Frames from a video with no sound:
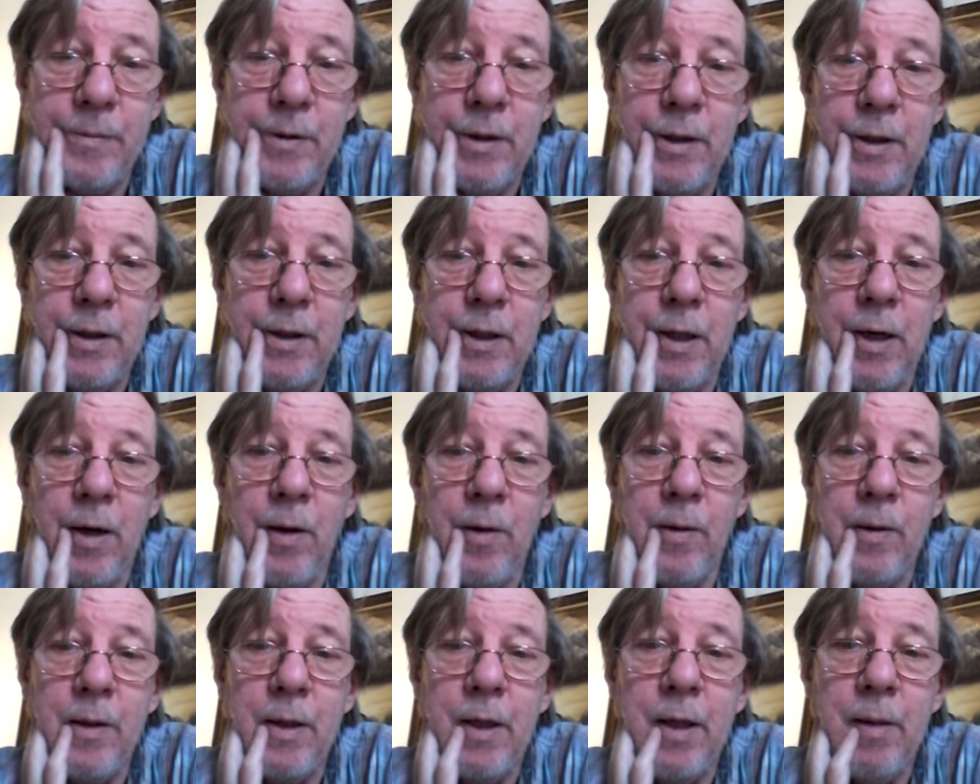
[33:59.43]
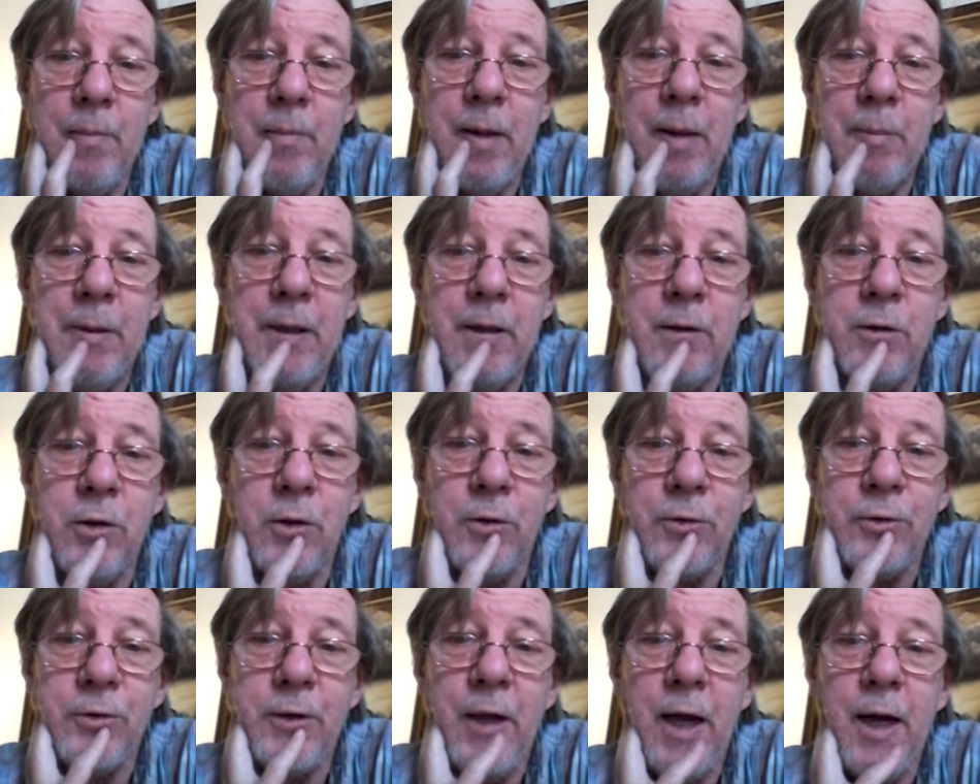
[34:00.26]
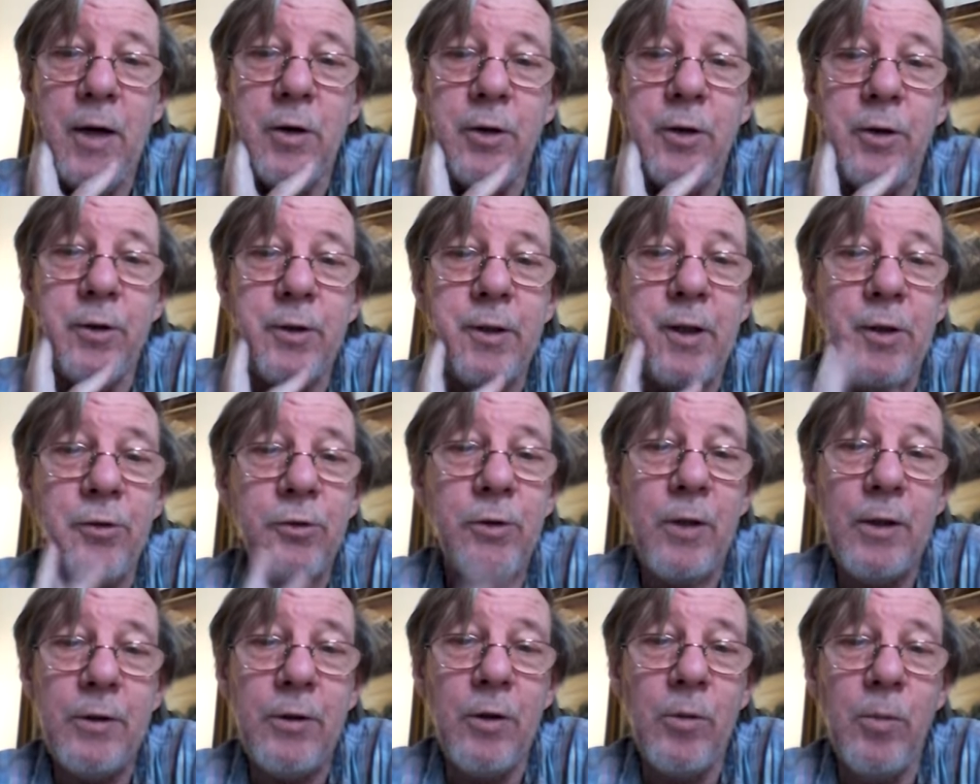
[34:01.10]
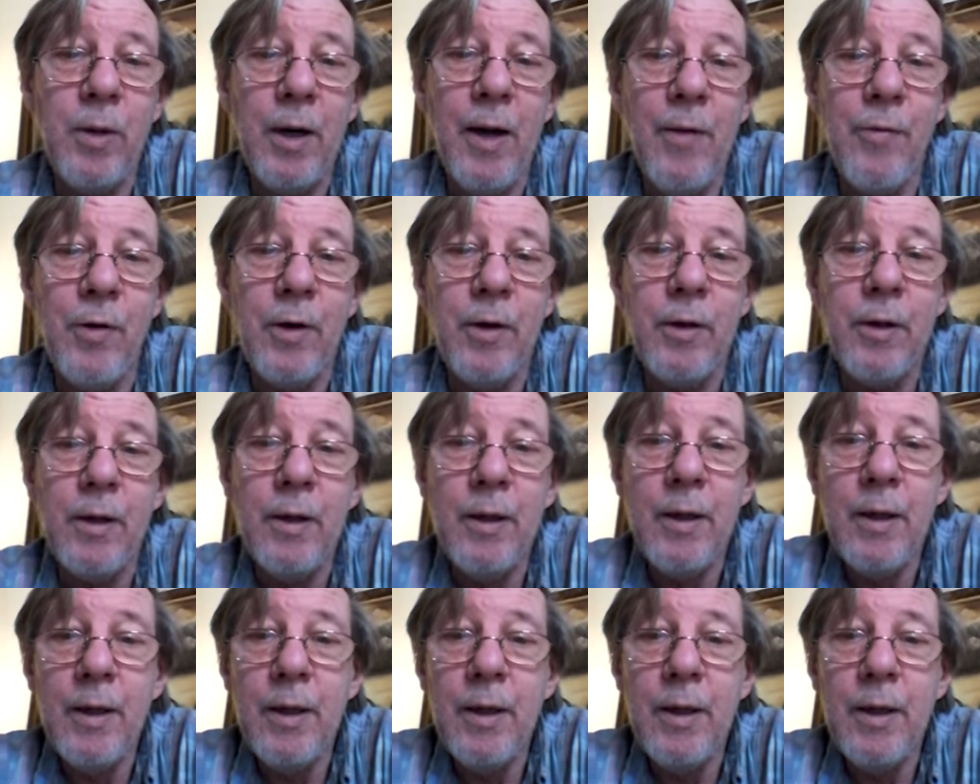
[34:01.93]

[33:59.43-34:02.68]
You know, maybe in your state or your district or whatever.